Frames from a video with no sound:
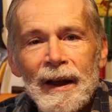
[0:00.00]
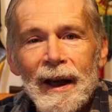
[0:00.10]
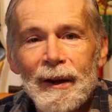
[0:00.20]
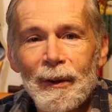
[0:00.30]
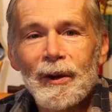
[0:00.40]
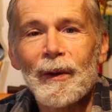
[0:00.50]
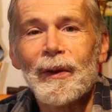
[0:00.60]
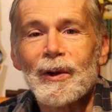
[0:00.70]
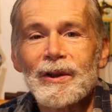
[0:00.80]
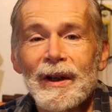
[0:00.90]
And one of
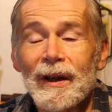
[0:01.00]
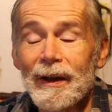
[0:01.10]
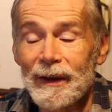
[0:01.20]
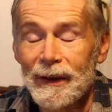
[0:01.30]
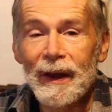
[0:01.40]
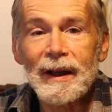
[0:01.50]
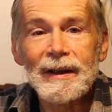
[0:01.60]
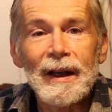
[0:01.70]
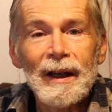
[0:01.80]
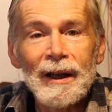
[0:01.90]
those
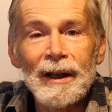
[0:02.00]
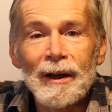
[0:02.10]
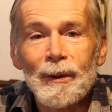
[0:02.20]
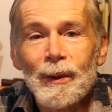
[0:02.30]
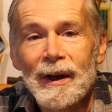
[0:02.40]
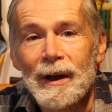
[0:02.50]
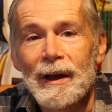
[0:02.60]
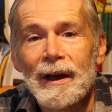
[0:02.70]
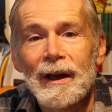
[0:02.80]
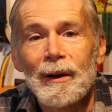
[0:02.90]
things
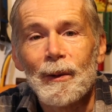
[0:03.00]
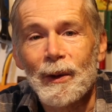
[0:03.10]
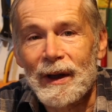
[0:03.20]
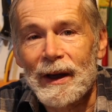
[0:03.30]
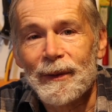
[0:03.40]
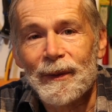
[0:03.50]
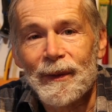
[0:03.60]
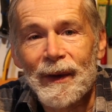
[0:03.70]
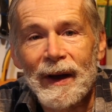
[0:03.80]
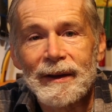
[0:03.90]
what I
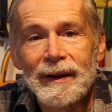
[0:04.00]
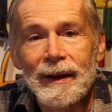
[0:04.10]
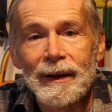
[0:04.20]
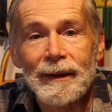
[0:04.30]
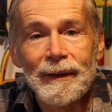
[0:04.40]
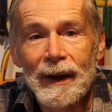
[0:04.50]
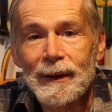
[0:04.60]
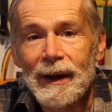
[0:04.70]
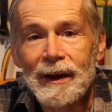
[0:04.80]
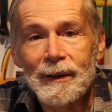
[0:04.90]
find
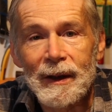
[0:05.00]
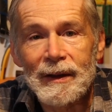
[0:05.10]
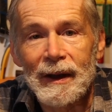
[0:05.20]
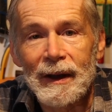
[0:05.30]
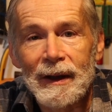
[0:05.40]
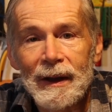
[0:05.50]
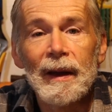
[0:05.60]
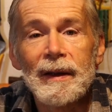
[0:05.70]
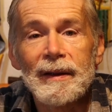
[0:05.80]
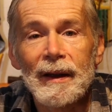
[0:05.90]
very interesting
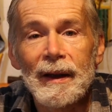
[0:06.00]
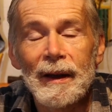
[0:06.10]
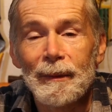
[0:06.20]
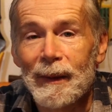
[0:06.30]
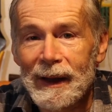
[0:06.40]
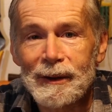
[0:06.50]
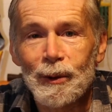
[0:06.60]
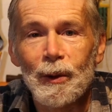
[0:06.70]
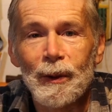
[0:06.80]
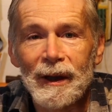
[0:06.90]
is
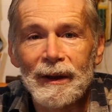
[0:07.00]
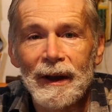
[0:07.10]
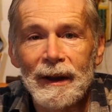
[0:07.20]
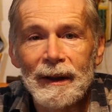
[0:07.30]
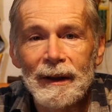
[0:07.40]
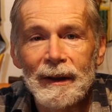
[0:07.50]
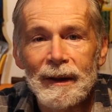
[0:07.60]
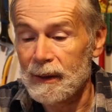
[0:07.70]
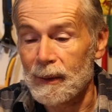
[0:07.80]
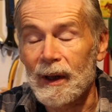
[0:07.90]
micro welding.
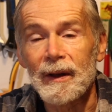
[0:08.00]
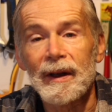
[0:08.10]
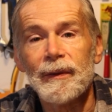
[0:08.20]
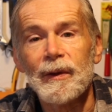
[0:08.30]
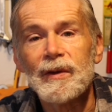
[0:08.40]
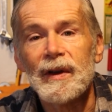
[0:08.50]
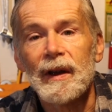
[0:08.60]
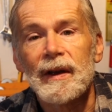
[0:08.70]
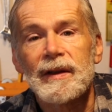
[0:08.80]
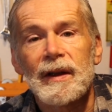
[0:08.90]
Well, if you see
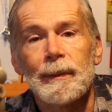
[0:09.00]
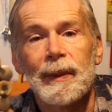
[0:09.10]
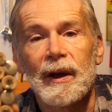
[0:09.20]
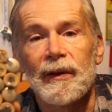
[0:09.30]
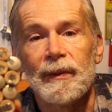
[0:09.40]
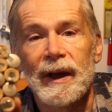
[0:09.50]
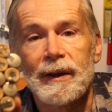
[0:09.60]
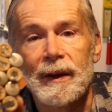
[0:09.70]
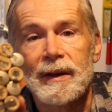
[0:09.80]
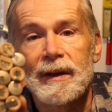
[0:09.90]
this pack of
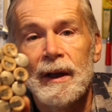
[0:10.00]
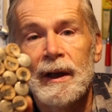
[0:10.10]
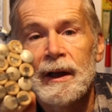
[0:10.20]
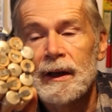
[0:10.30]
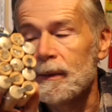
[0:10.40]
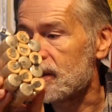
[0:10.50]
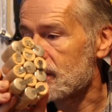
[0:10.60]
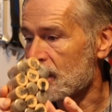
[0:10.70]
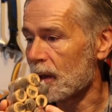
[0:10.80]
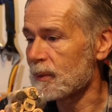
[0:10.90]
batteries
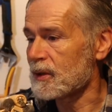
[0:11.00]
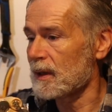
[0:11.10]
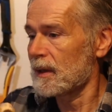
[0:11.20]
which comes